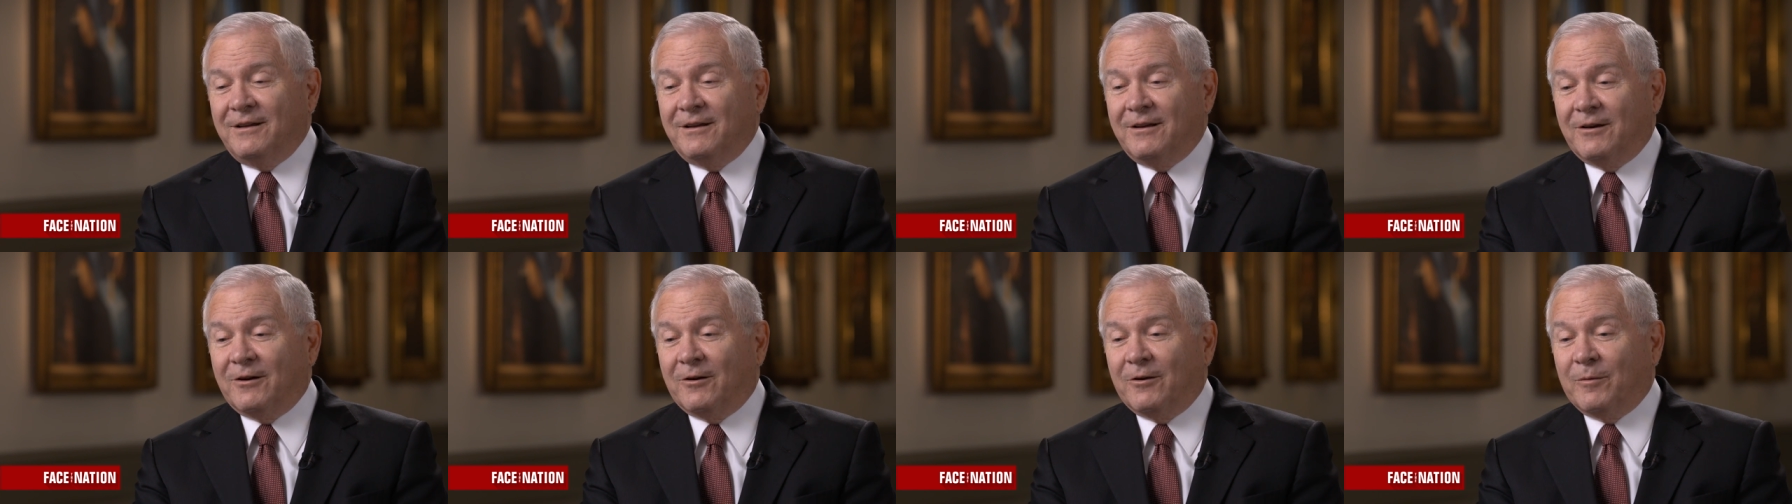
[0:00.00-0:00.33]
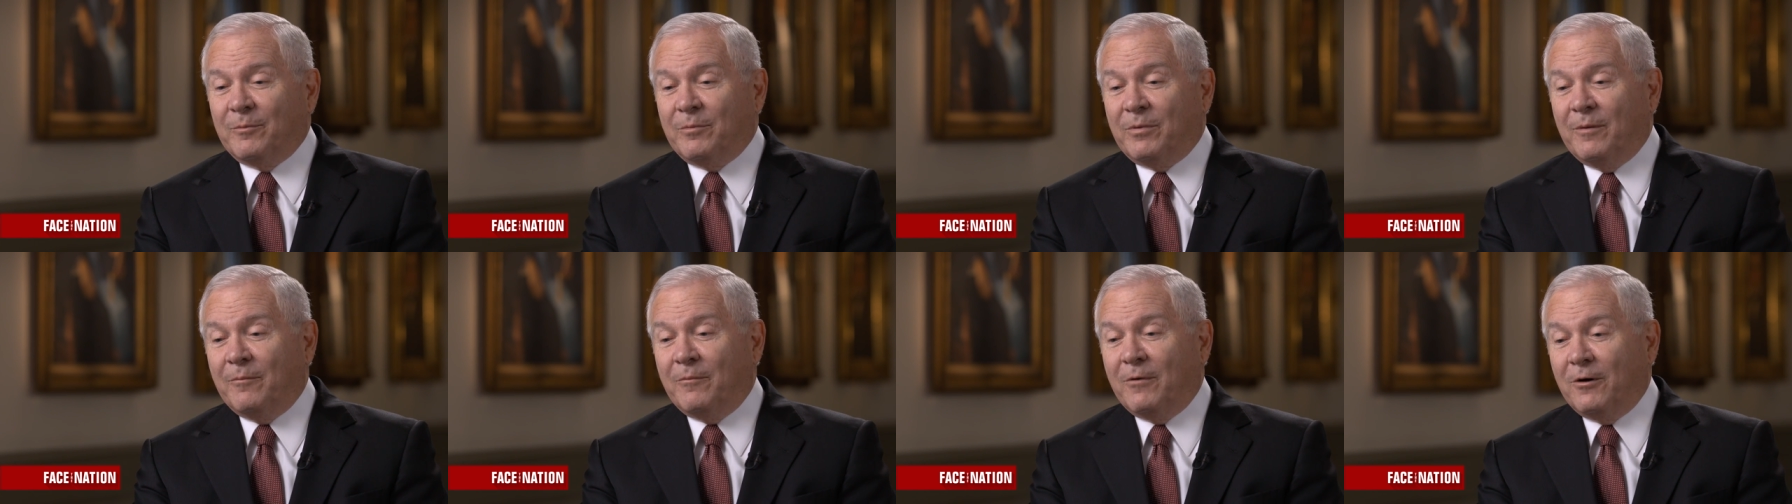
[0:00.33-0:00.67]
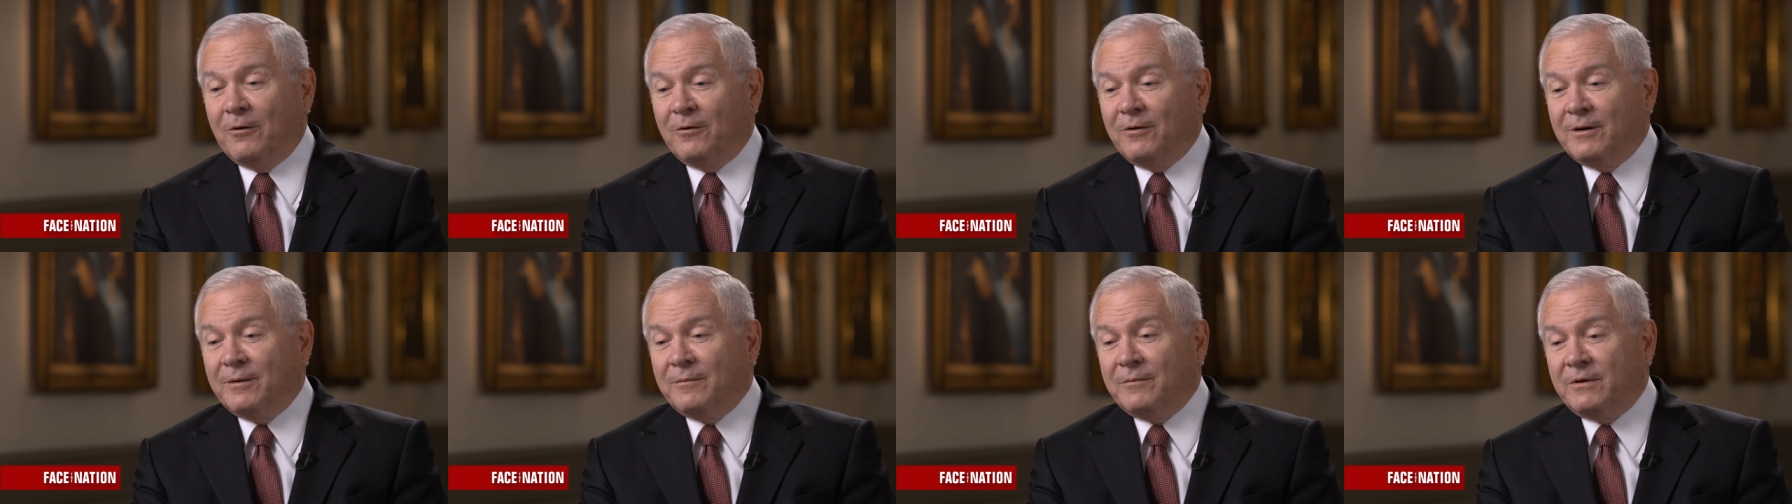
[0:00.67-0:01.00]
uh, or
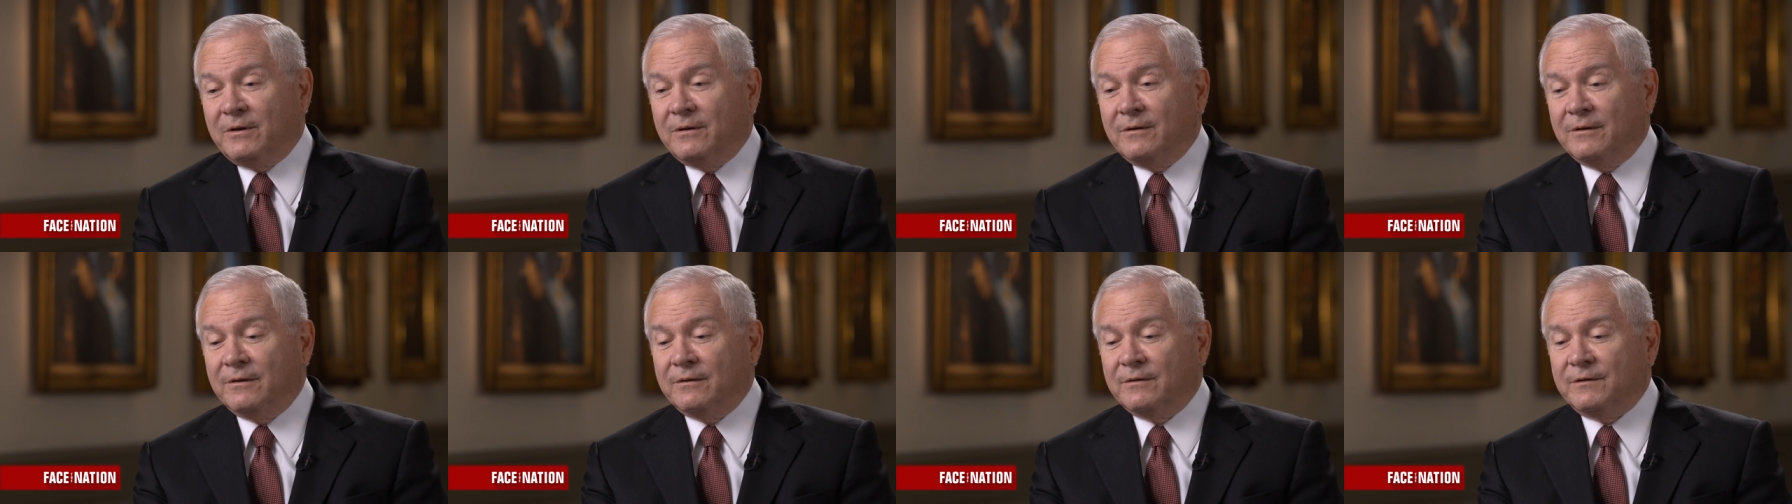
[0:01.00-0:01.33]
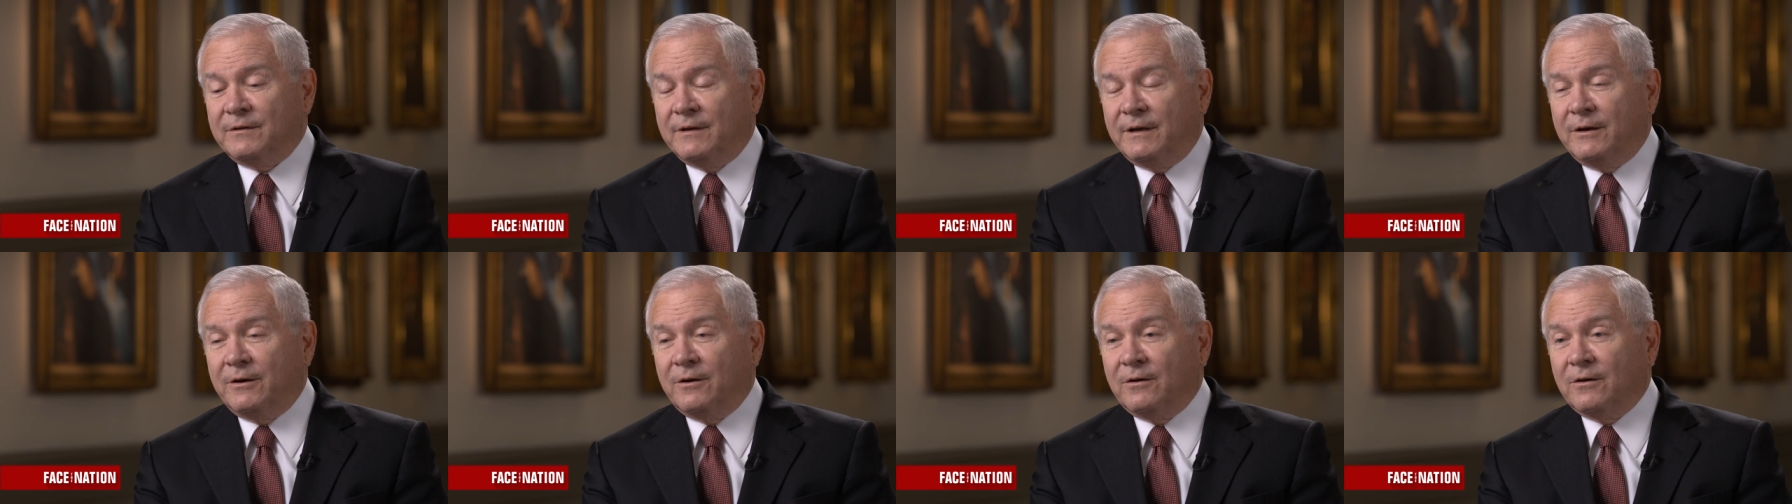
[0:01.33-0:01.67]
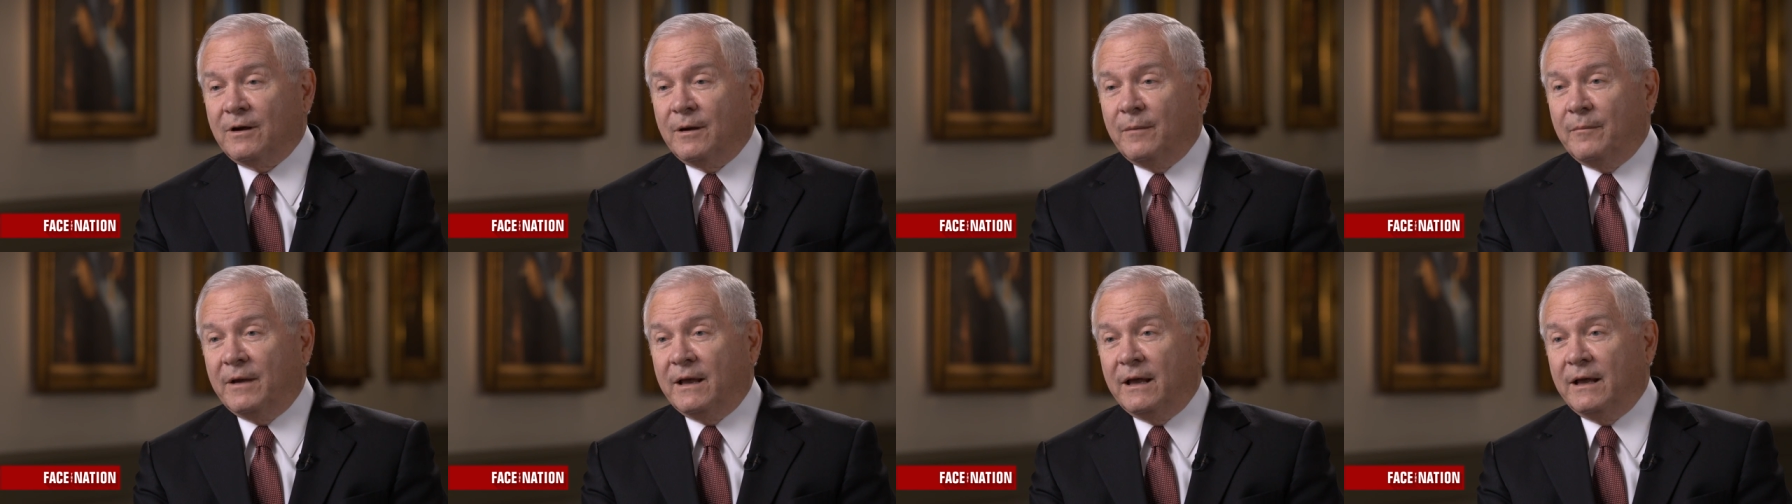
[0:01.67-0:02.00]
promoted them to senior
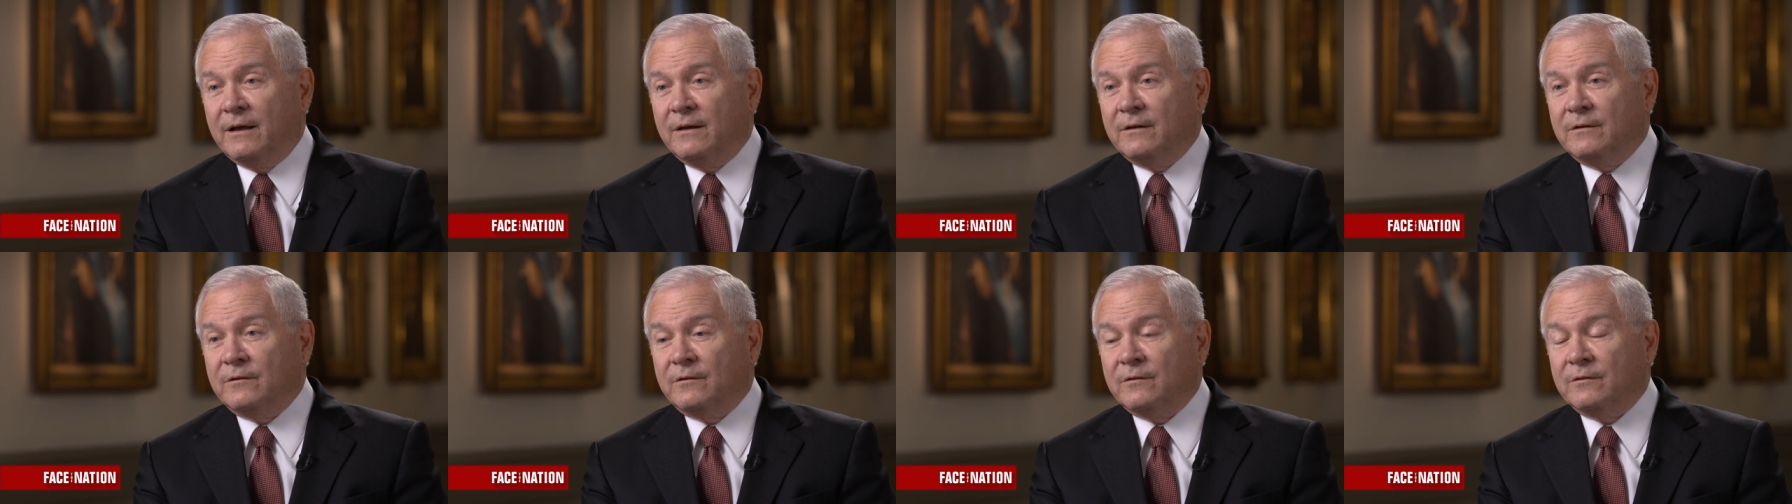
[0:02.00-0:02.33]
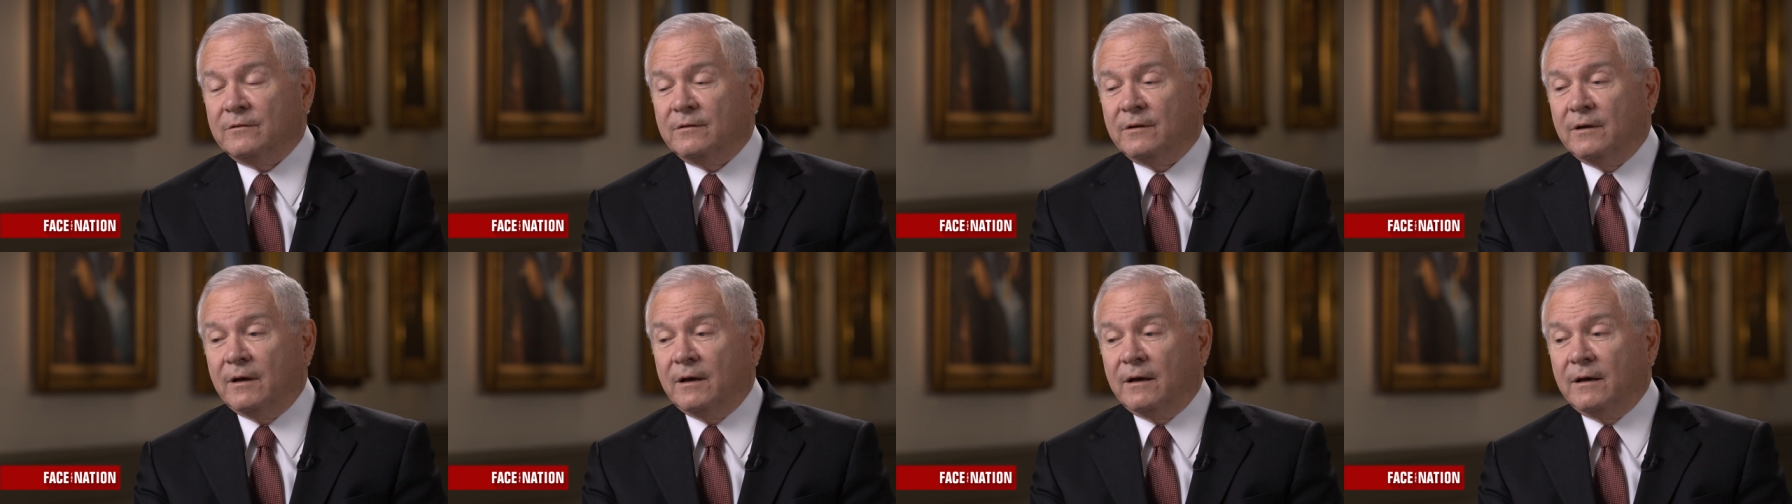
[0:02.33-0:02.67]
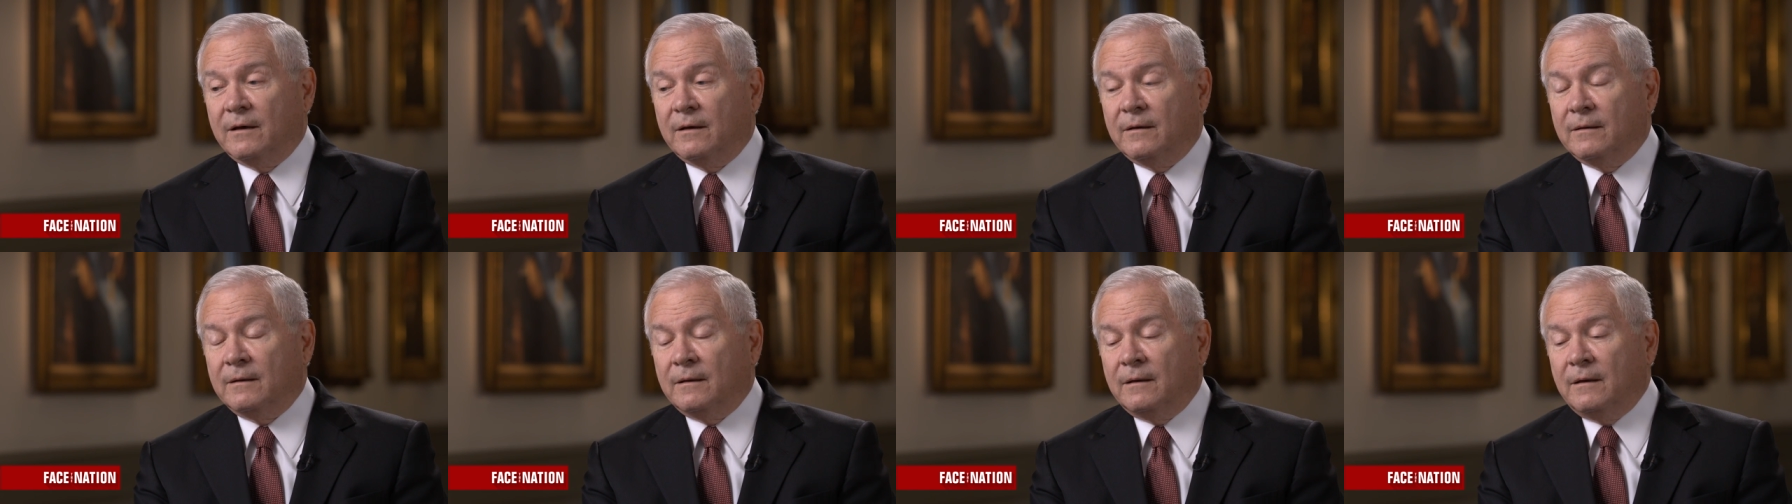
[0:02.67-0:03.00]
commands,
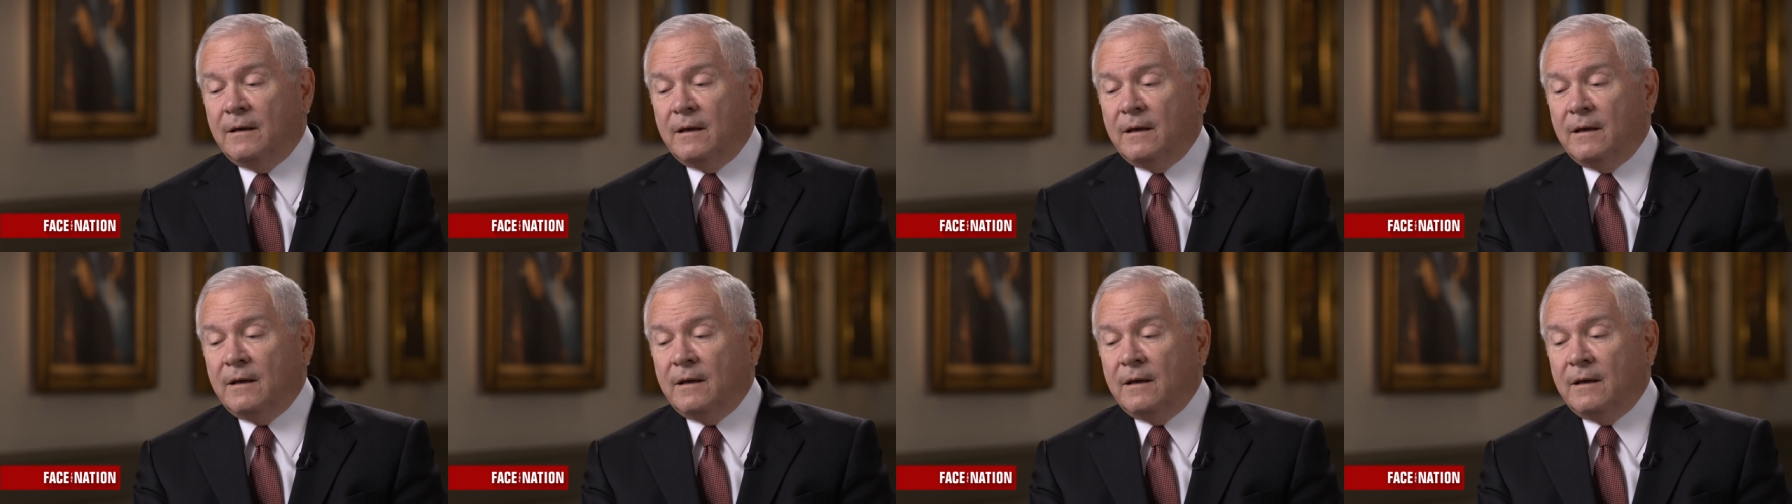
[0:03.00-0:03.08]
uh,